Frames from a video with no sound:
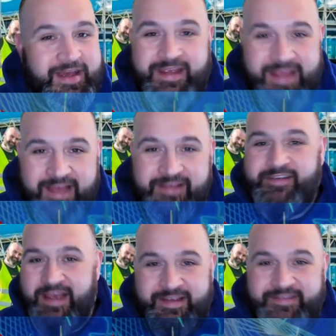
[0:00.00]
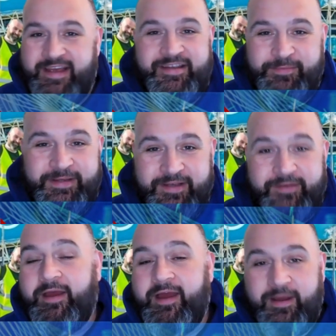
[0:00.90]
Yes, we
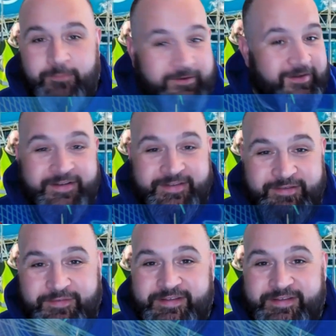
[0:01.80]
do. We're asking for